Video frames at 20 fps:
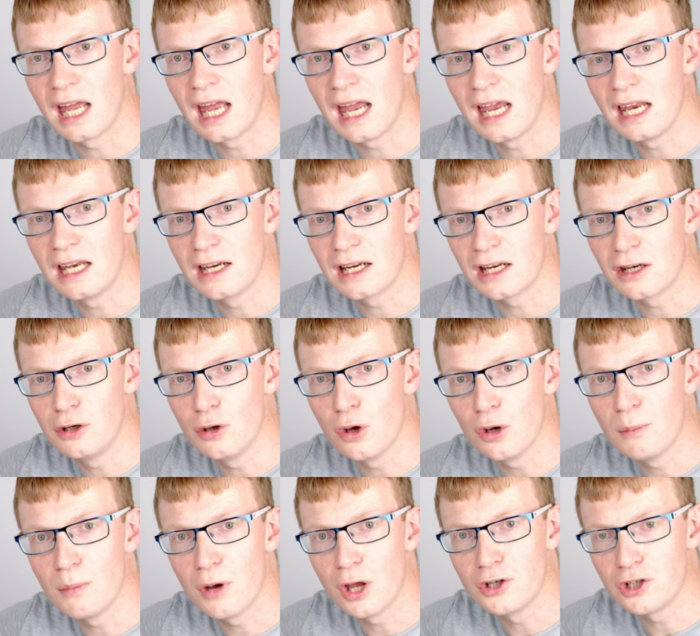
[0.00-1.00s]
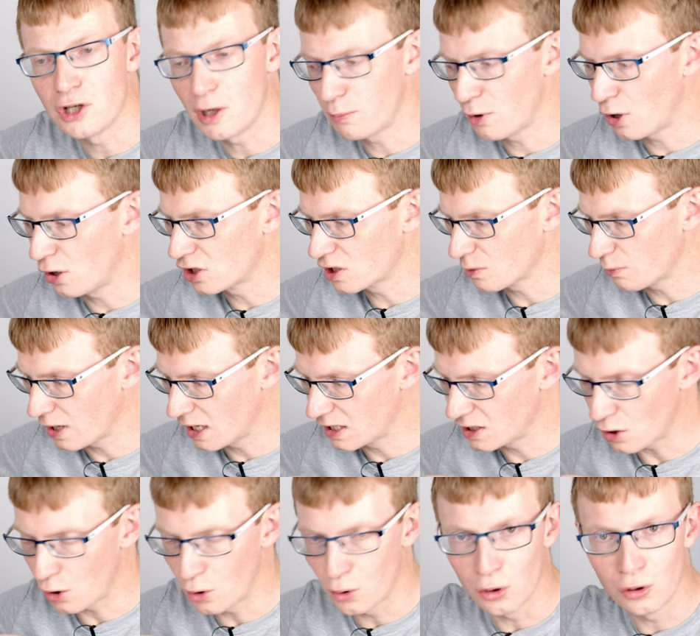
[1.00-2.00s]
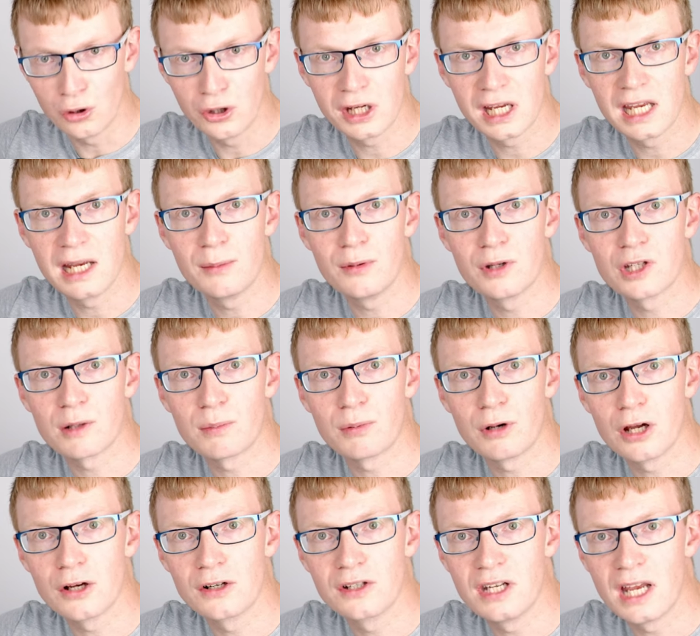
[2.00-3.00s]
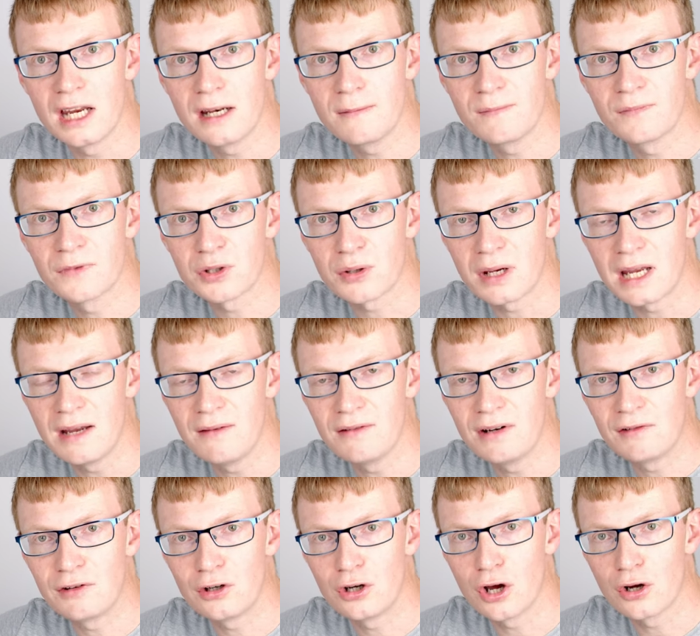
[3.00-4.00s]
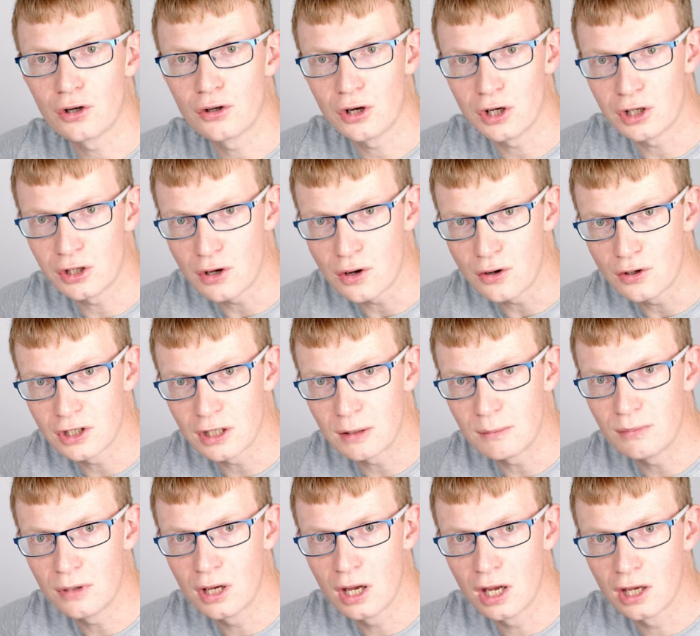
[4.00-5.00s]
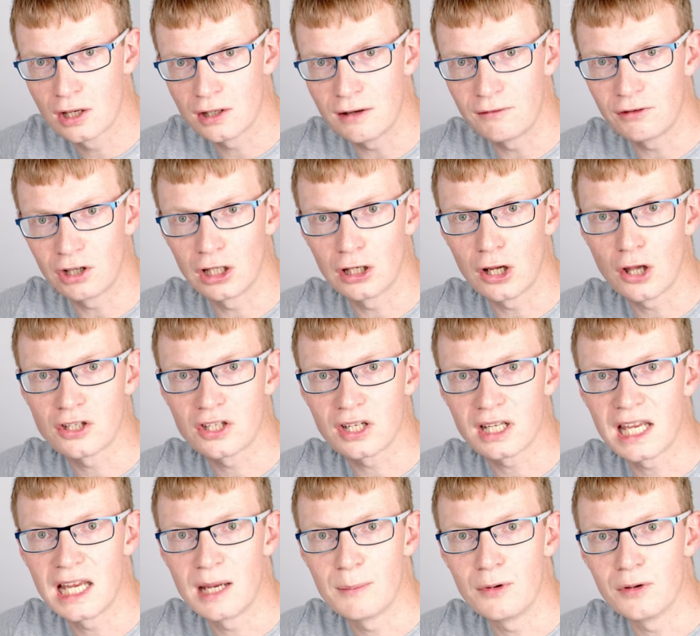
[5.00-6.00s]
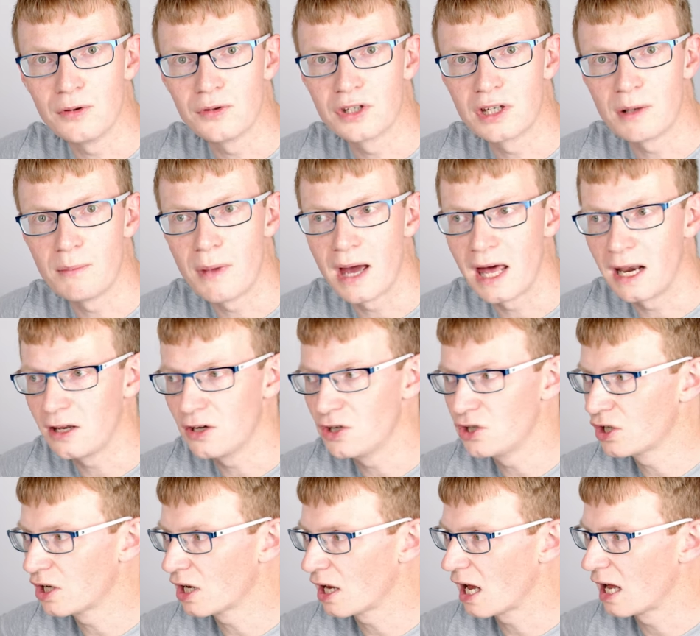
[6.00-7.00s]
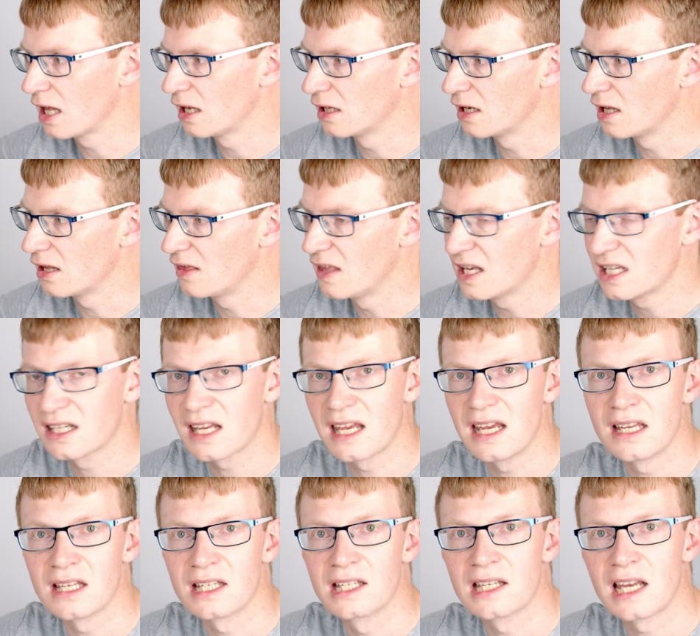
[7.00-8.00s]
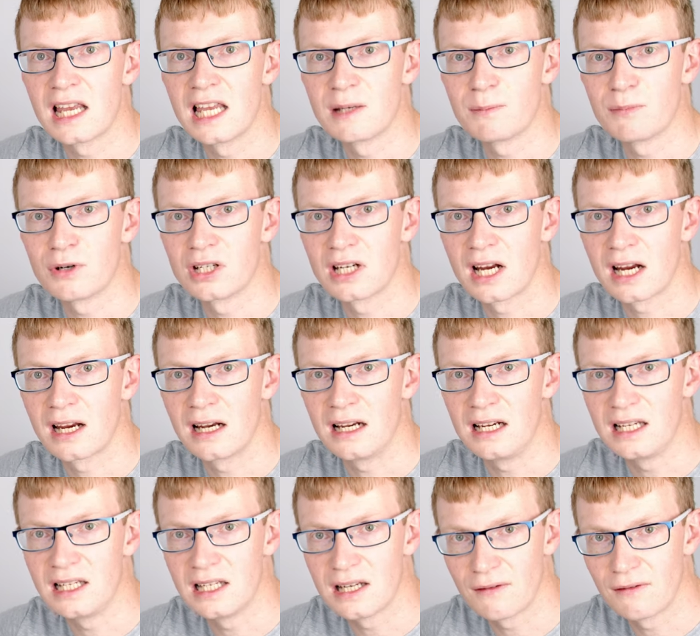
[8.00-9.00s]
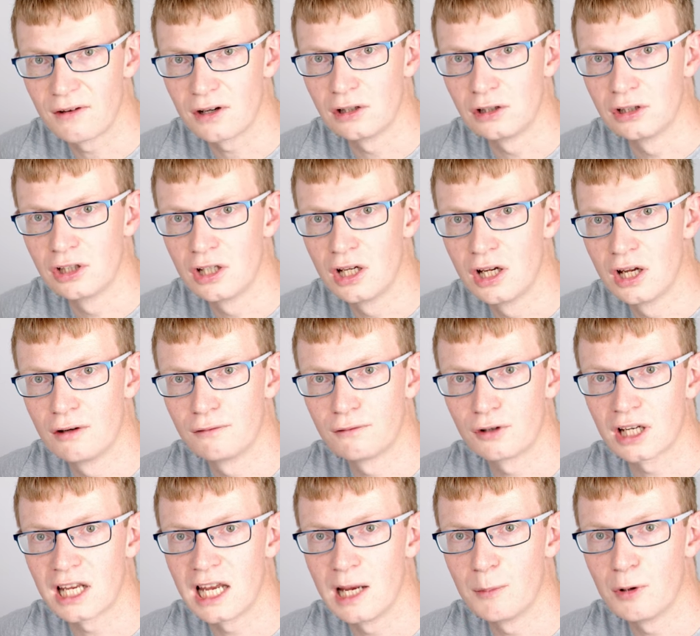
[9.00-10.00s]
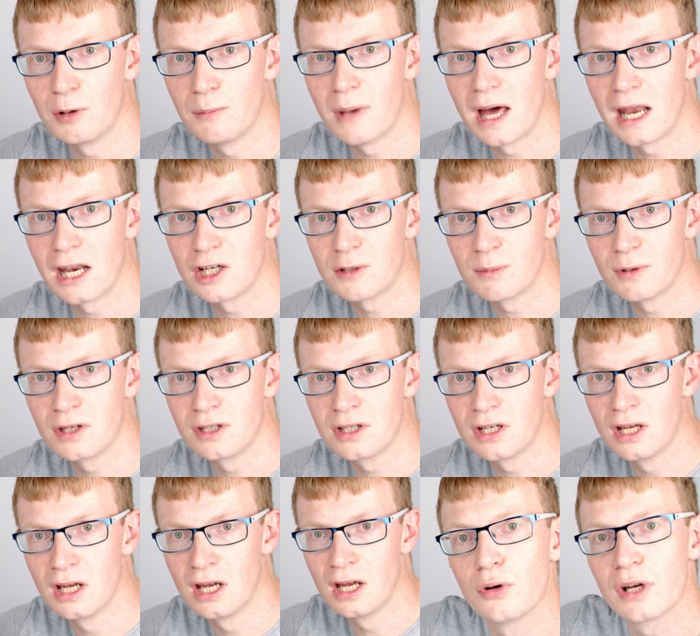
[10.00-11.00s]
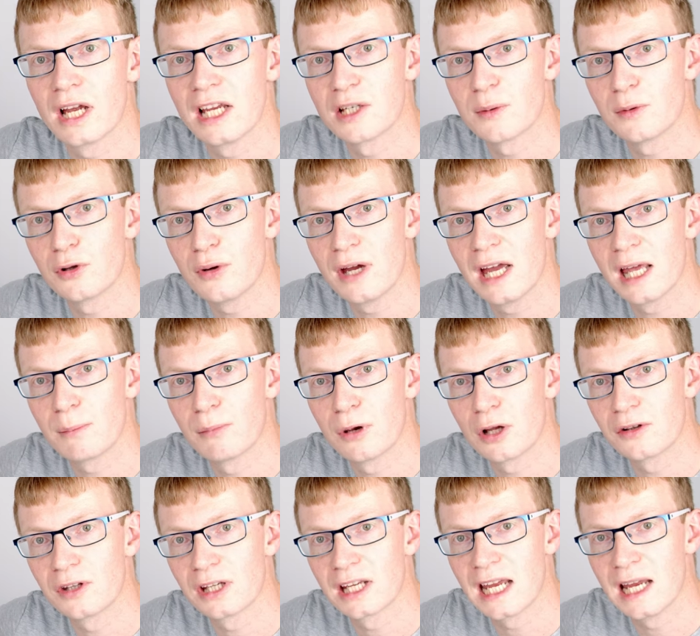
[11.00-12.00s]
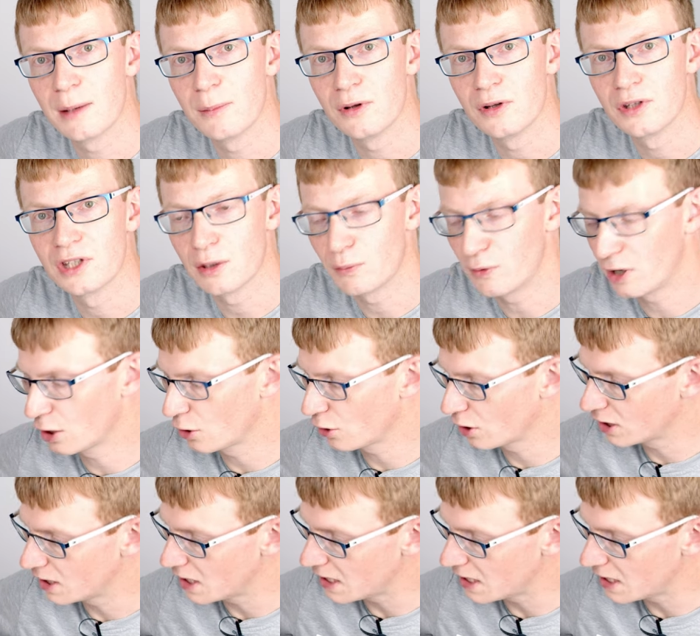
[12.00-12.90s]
In non-modular power supplies, all the cables are plugged in. So even if you're not going to use them, you've got lots of cables to manage and this case is particularly difficult for cable management. Okay, so we'll go ahead and plug the cables that we're going to